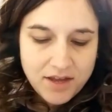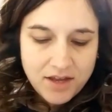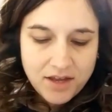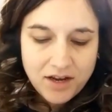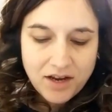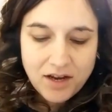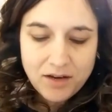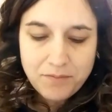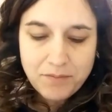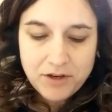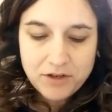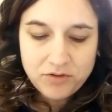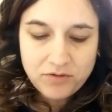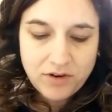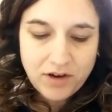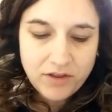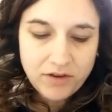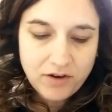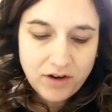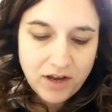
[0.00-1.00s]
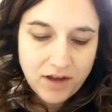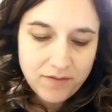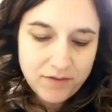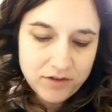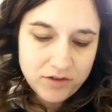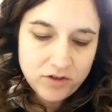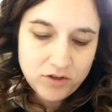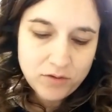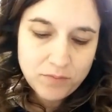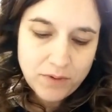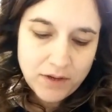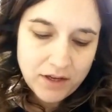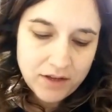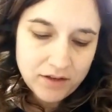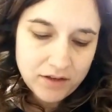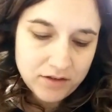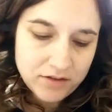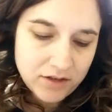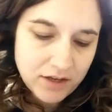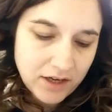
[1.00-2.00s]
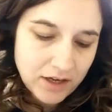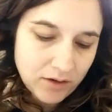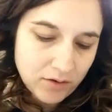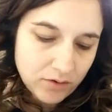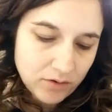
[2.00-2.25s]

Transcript: And I'd much rather have it too big than tight